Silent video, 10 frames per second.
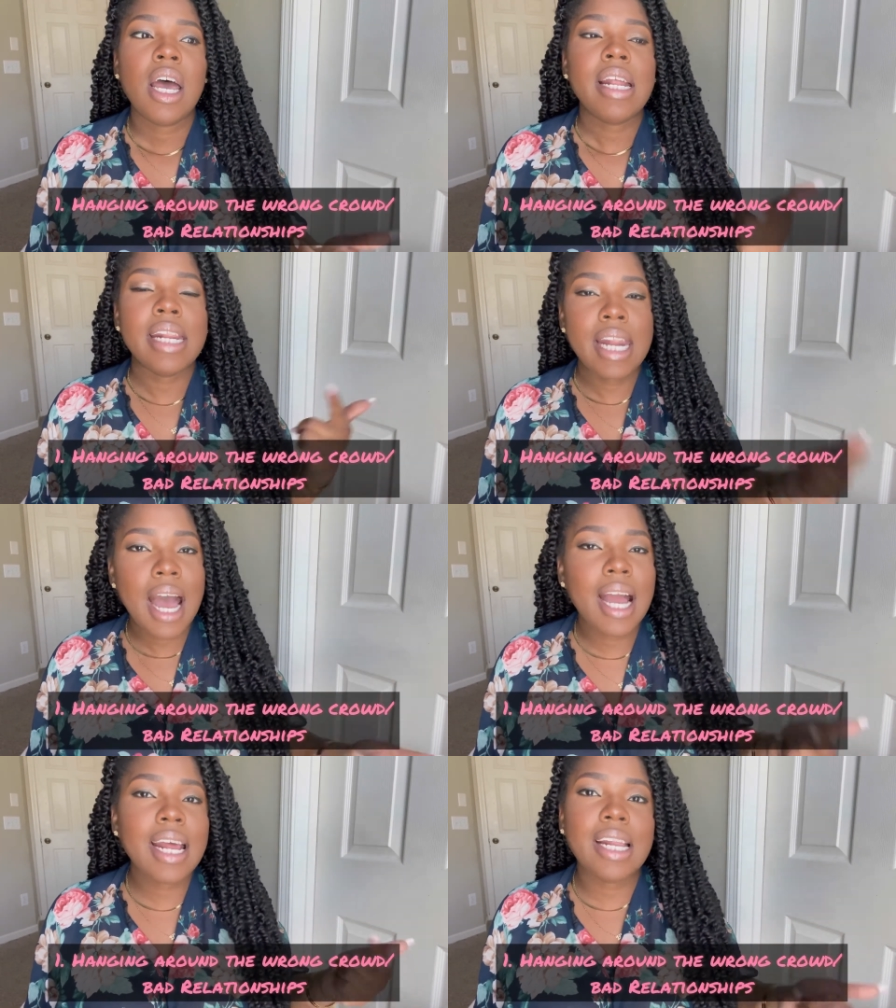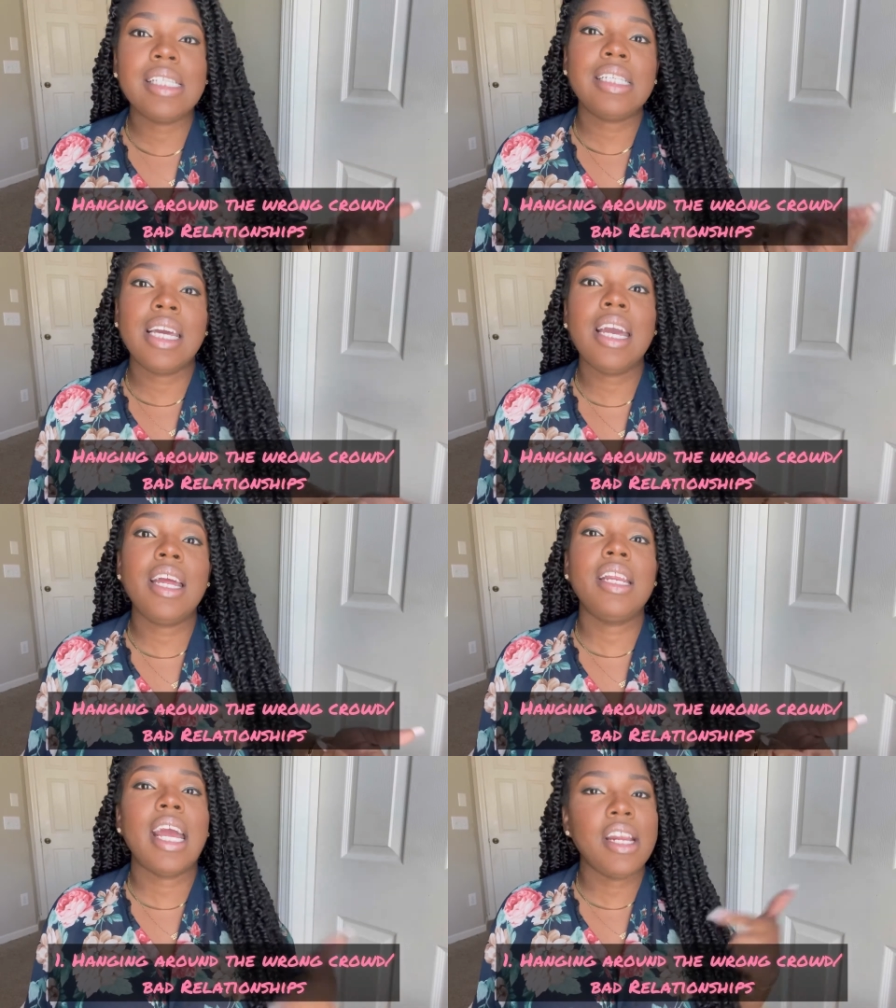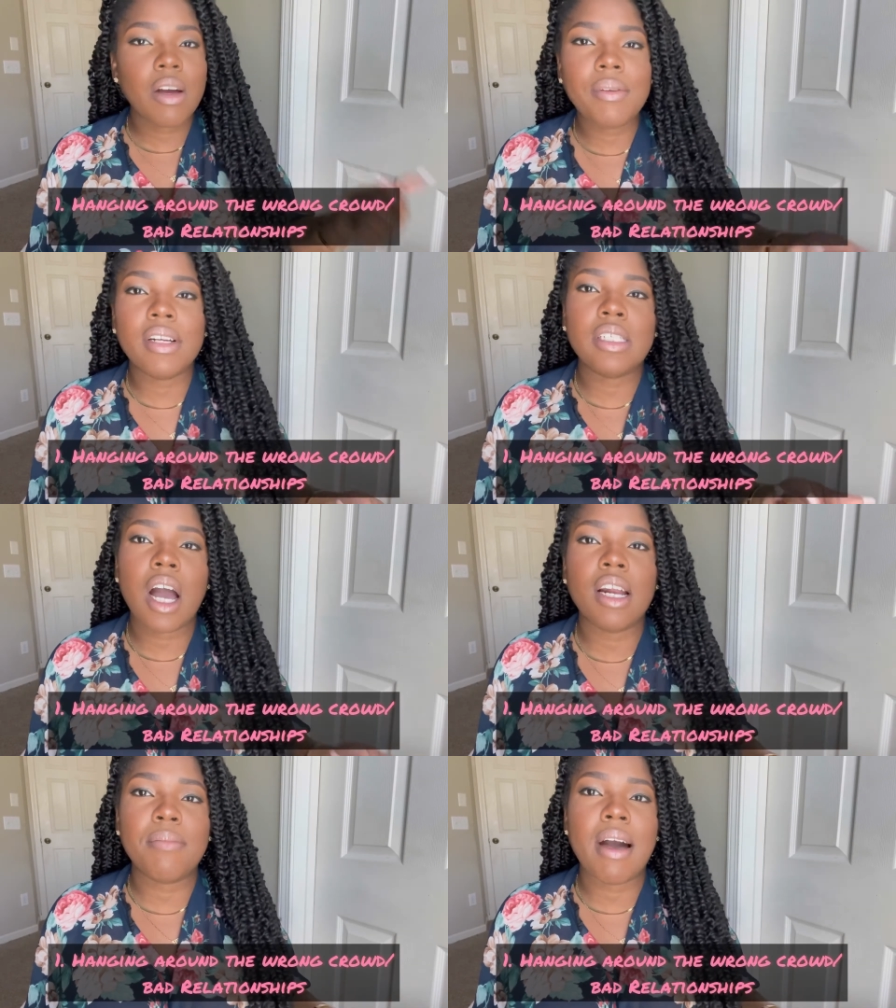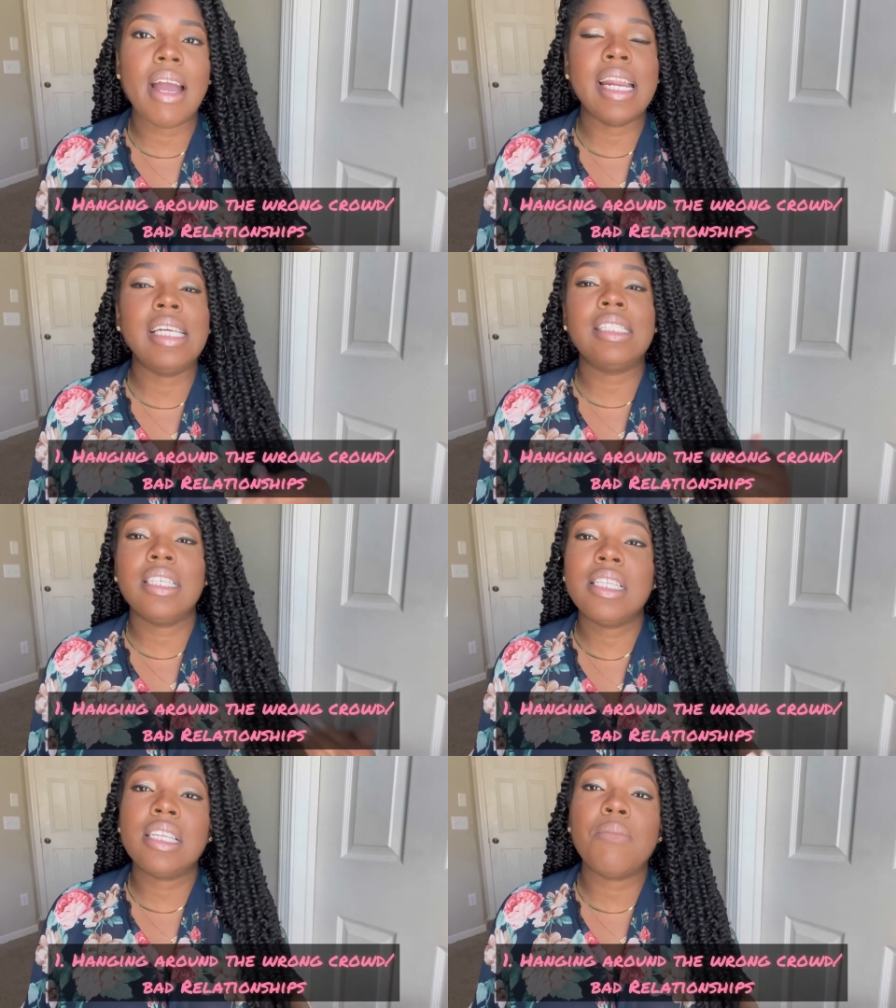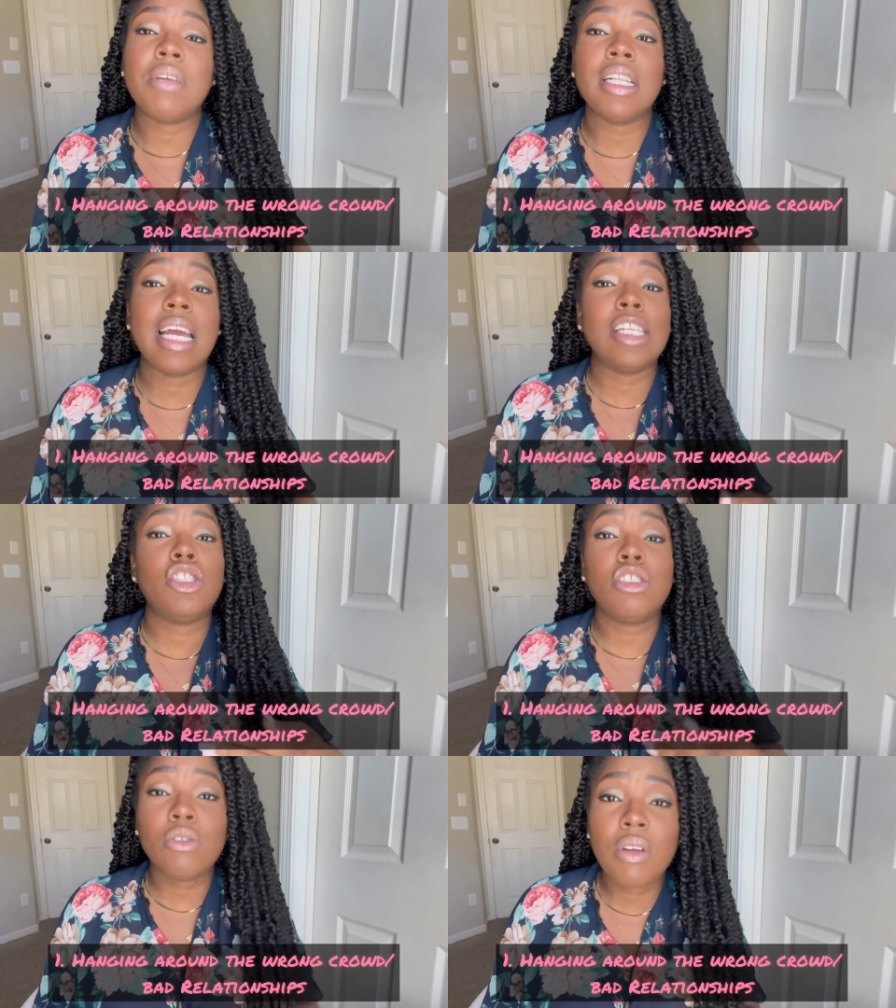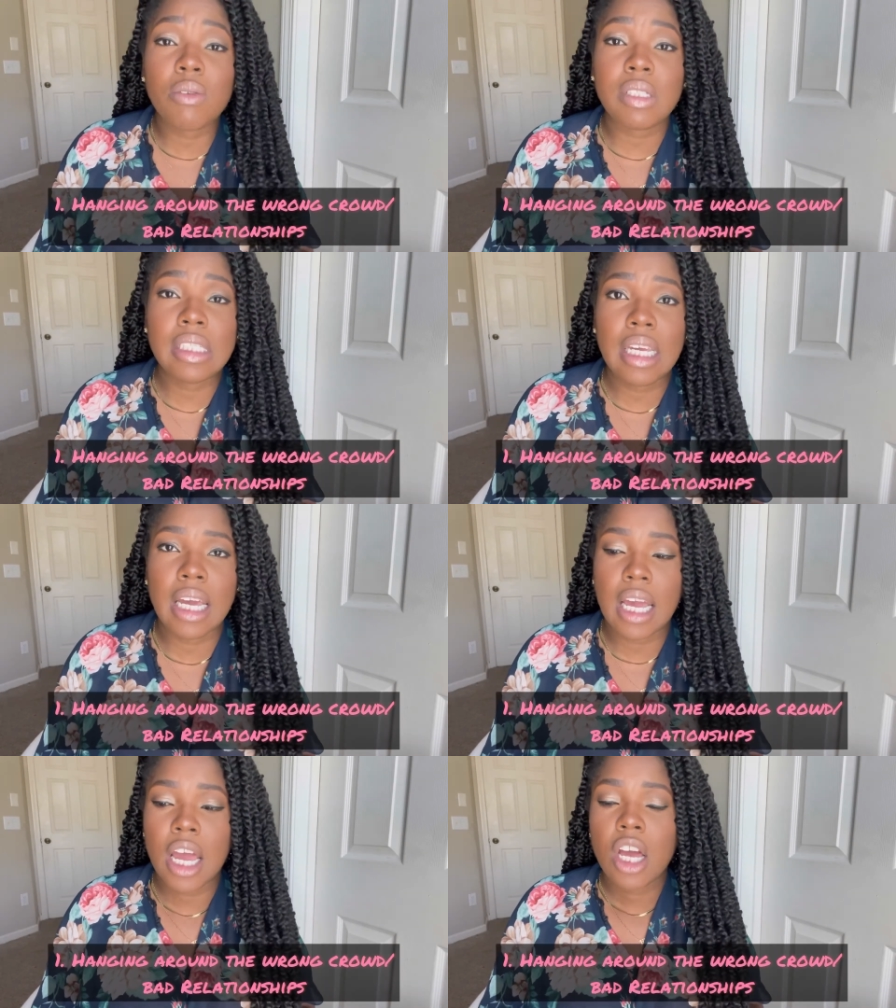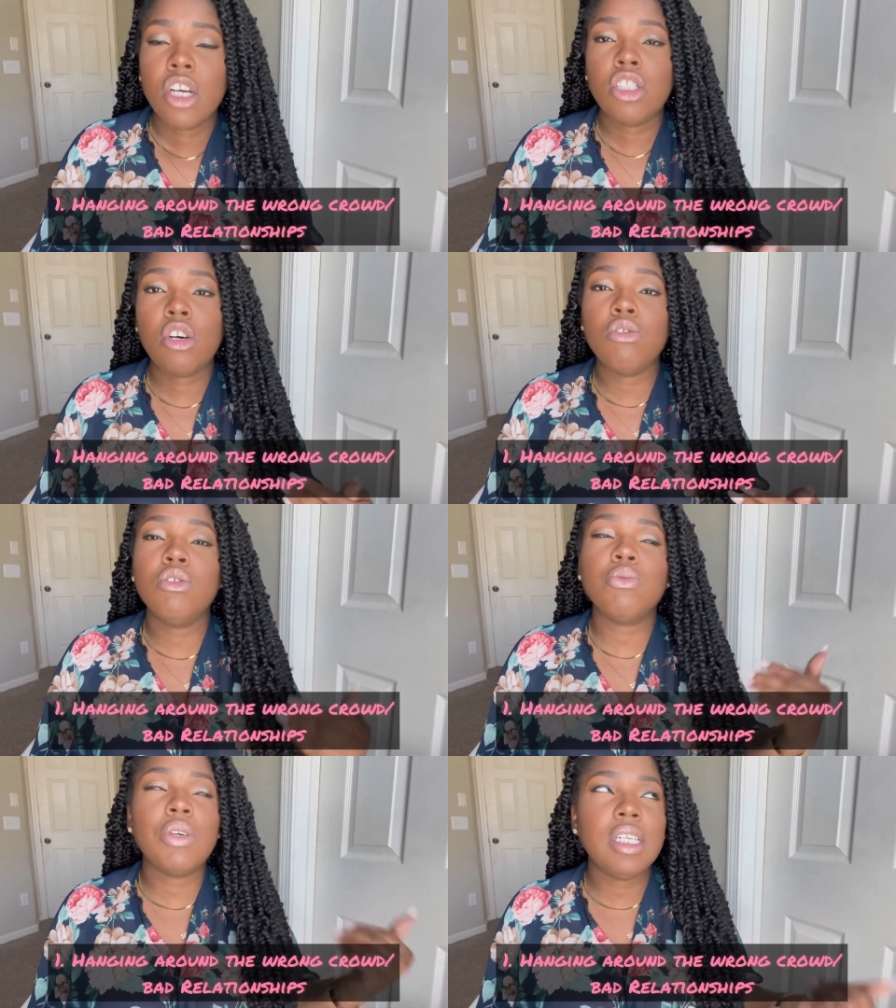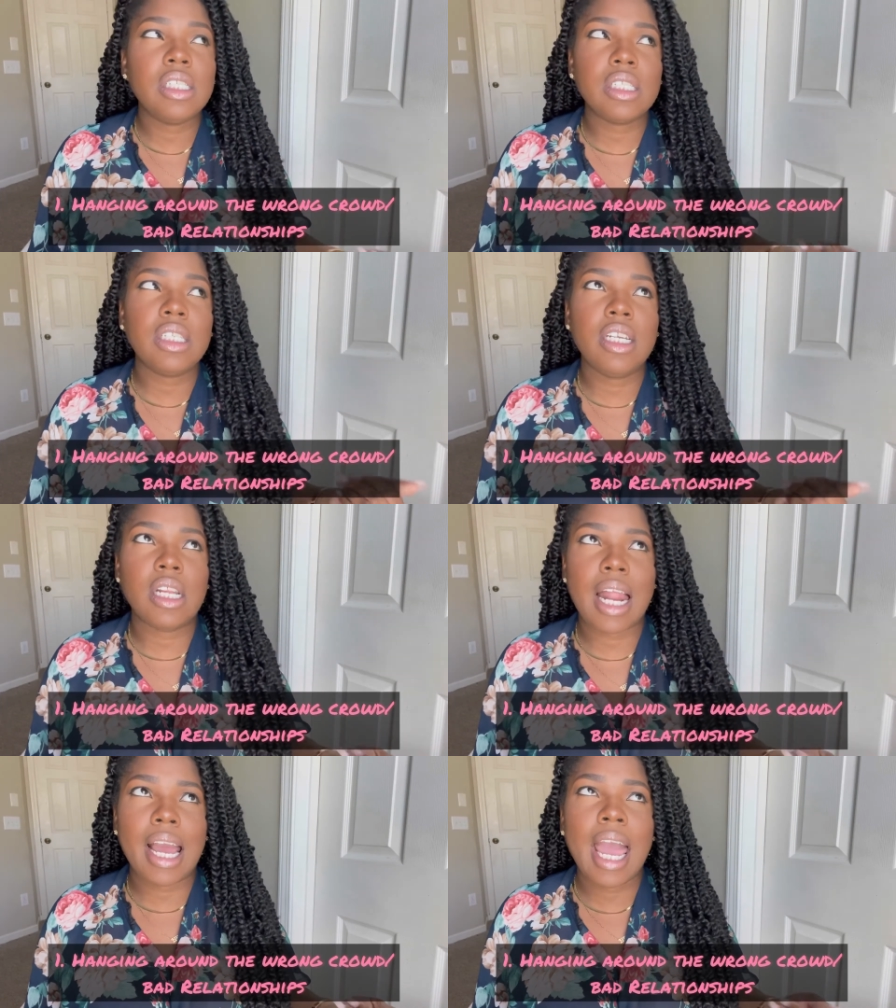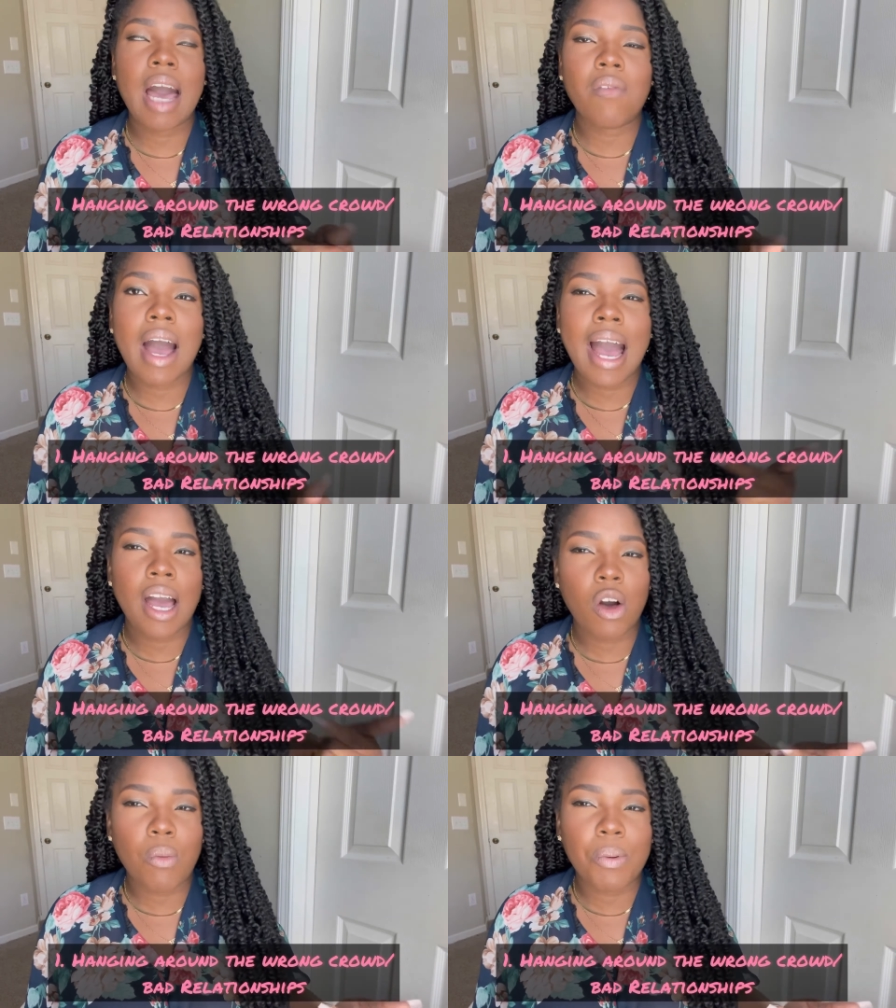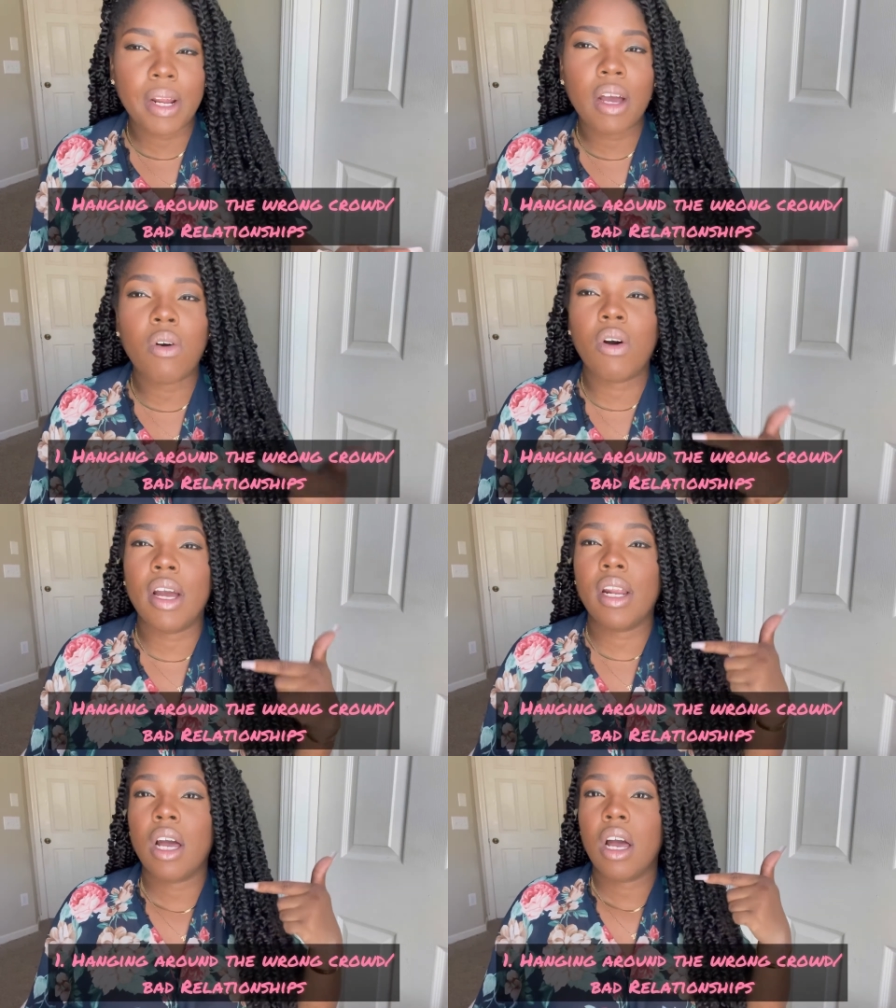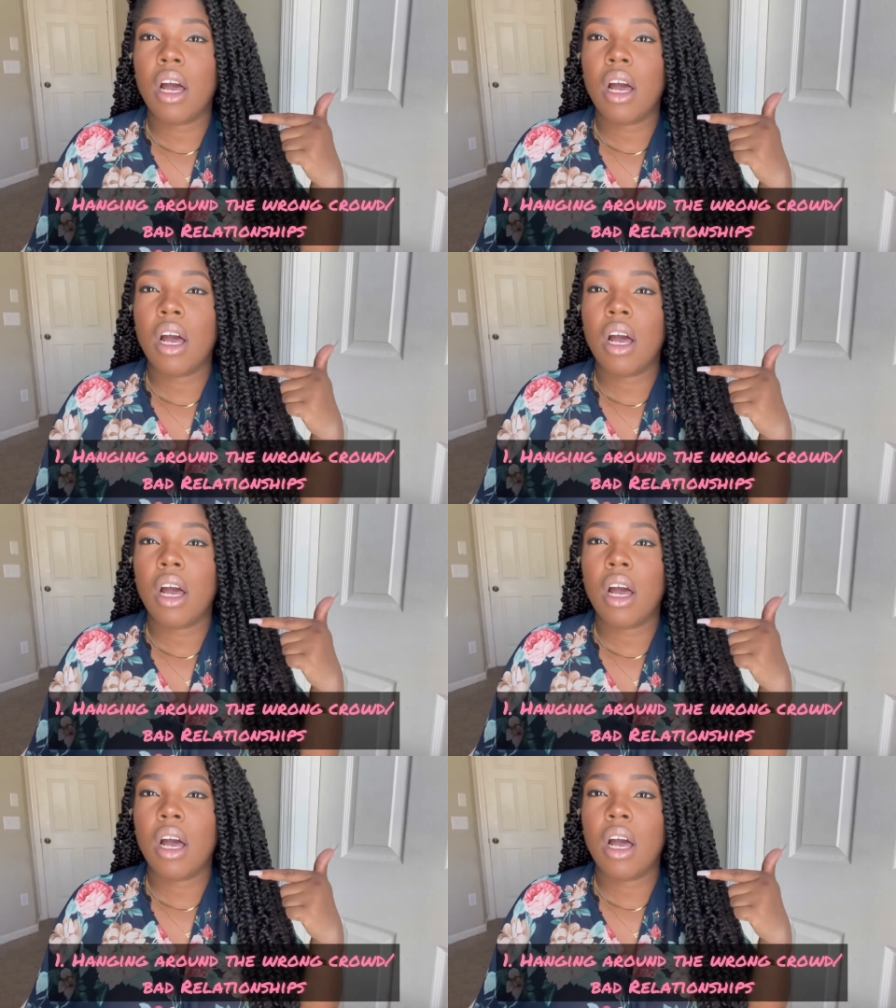nine out of ten they know what they're talking about and they see something that you don't see so you really just need to like have an eye opening on